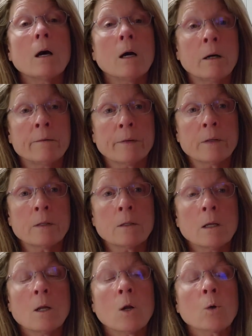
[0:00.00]
oven,
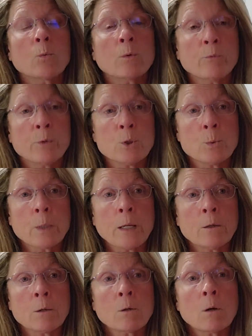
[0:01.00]

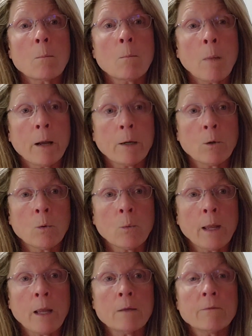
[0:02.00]
refrigerator,
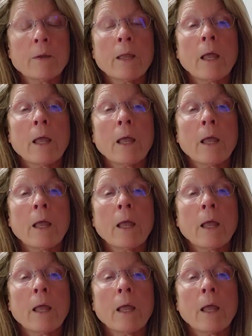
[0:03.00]
microwave,